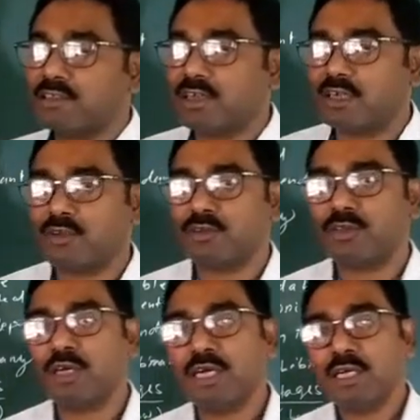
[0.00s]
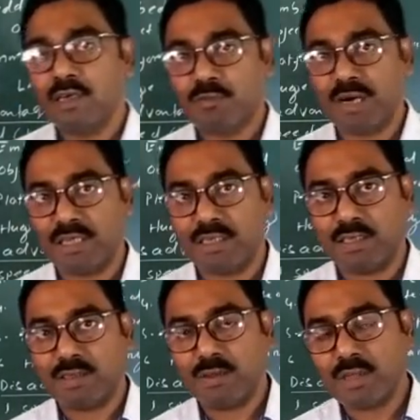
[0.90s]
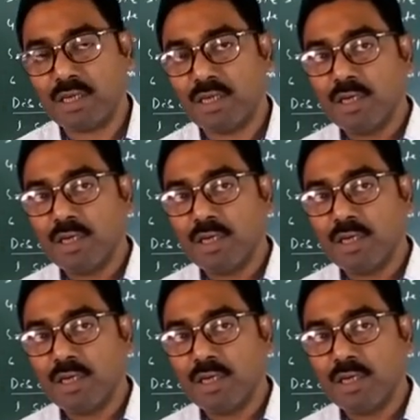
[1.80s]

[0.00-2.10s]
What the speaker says: started with the Python. Okay.